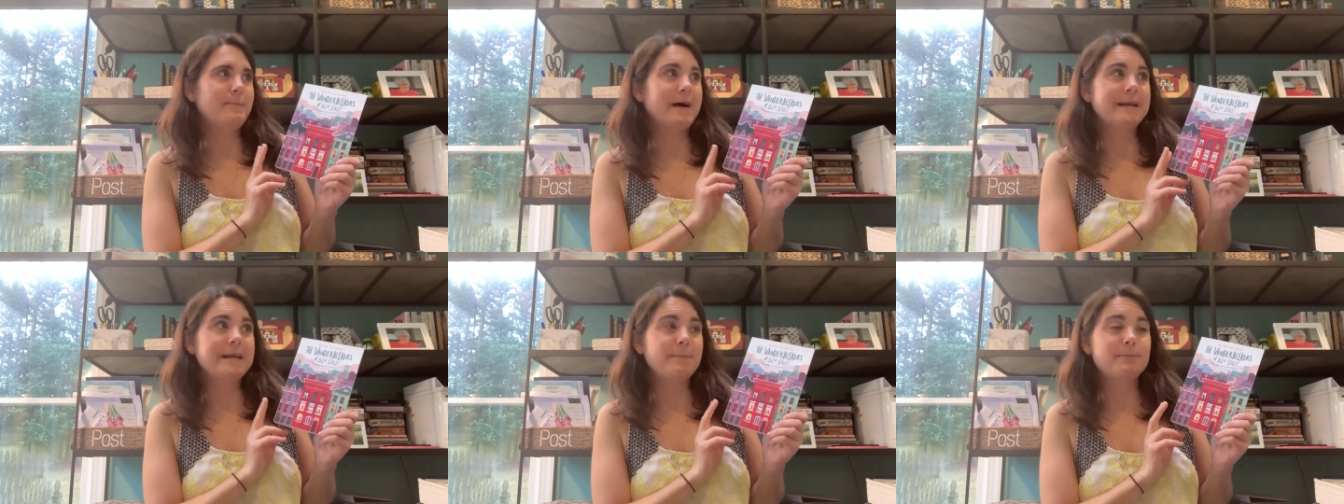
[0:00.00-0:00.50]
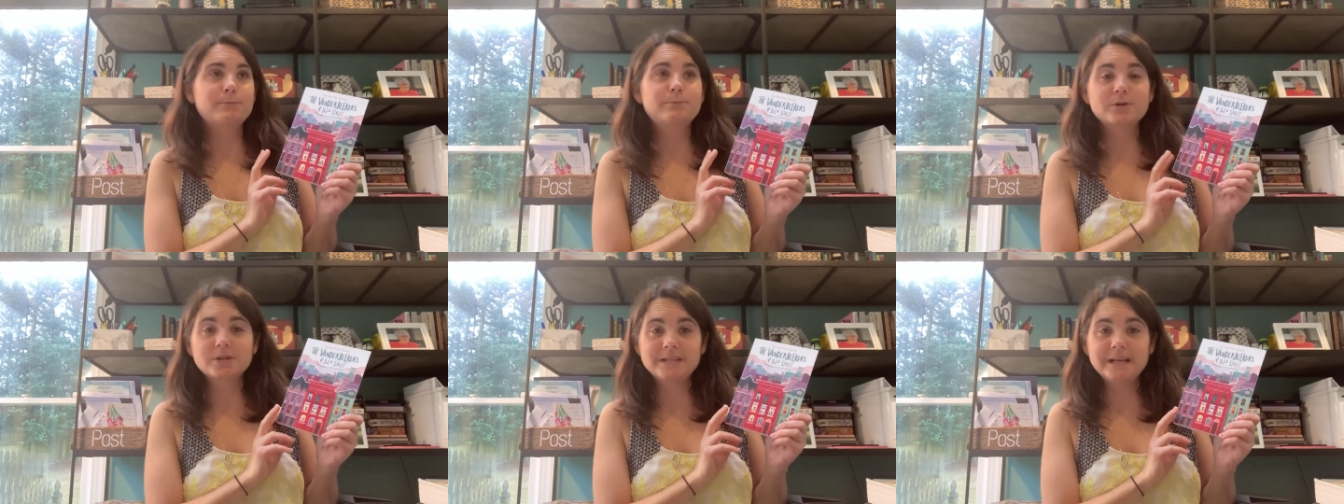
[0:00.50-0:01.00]
buying a
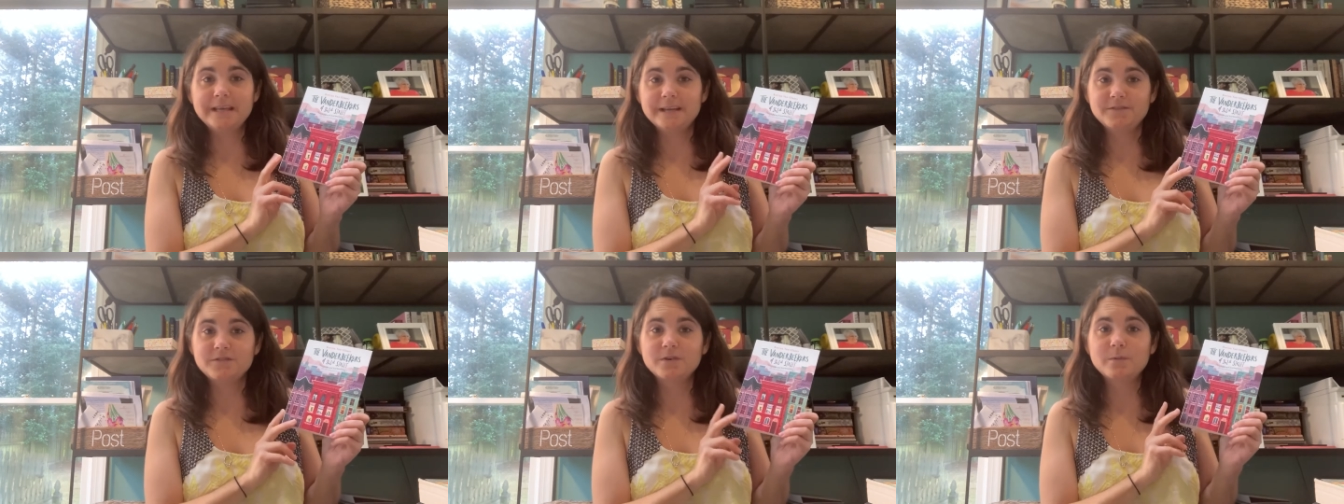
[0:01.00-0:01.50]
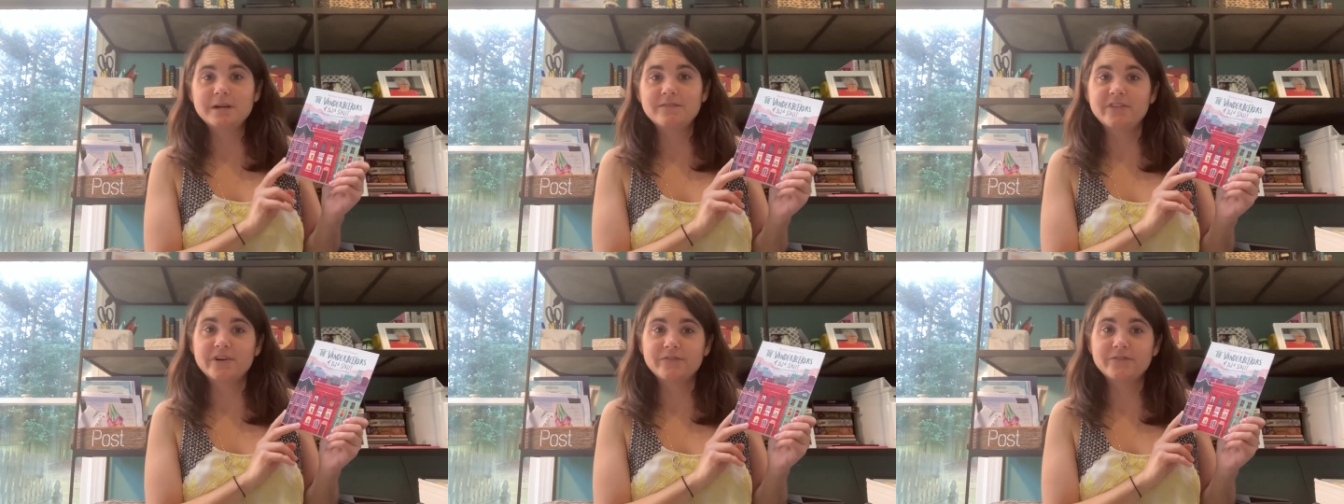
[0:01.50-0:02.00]
birthday gift for one of
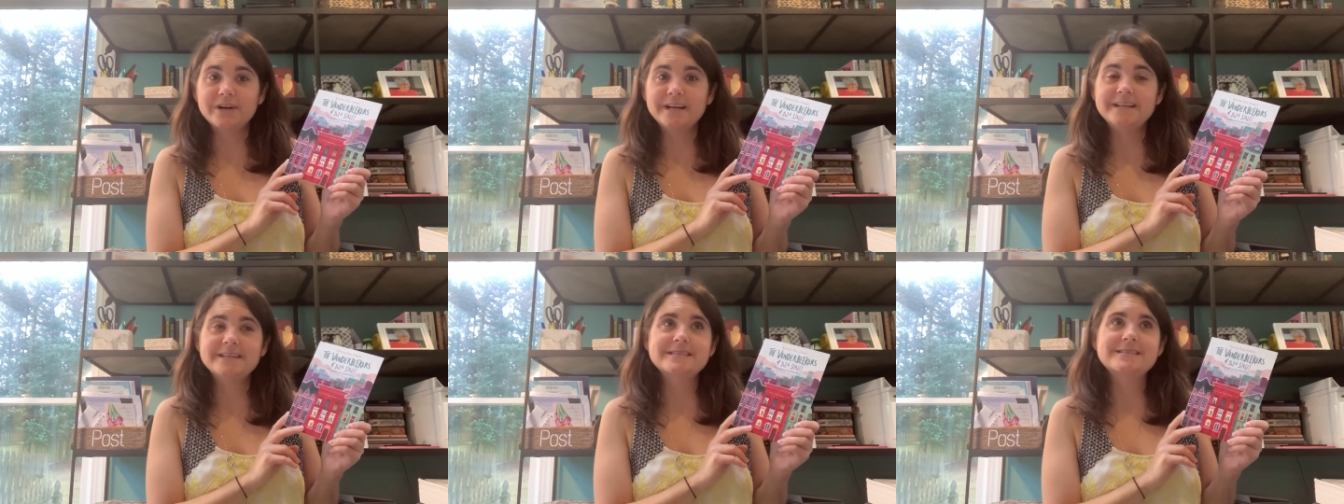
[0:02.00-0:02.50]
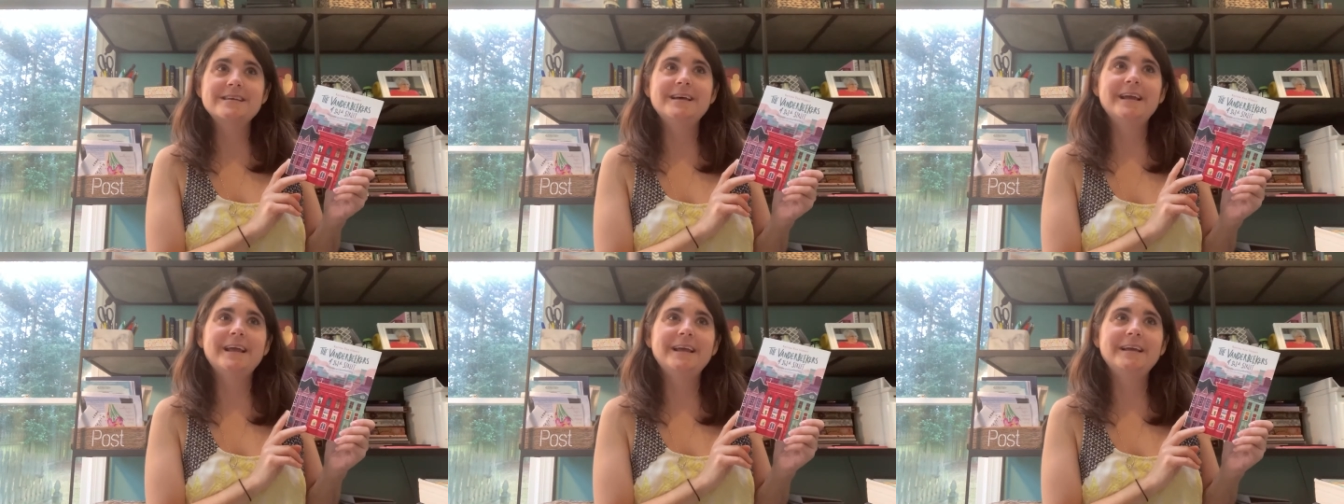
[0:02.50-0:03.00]
their friends.
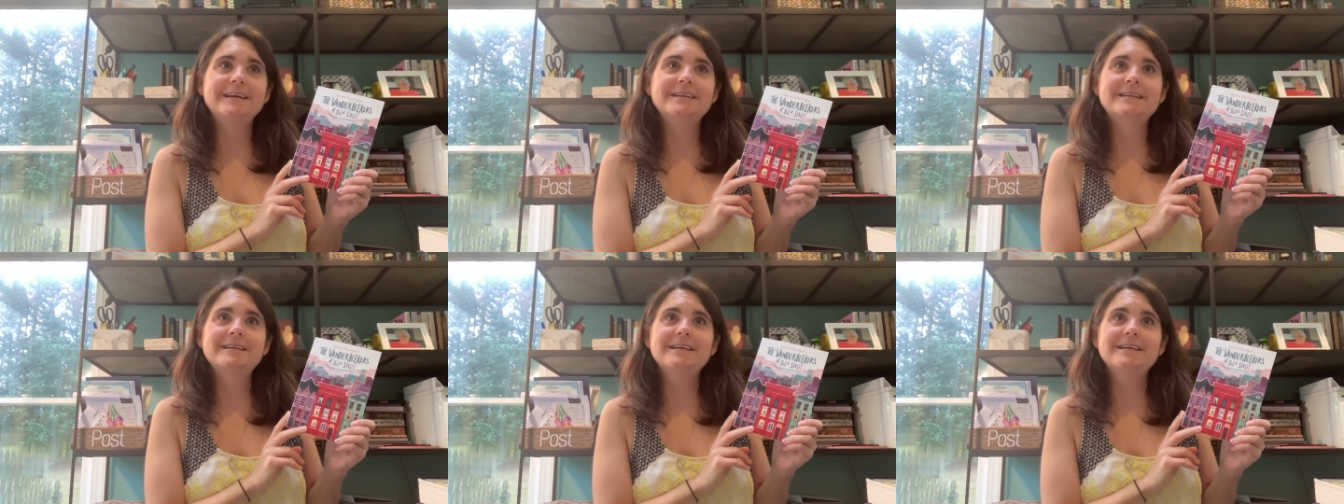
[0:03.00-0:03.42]
And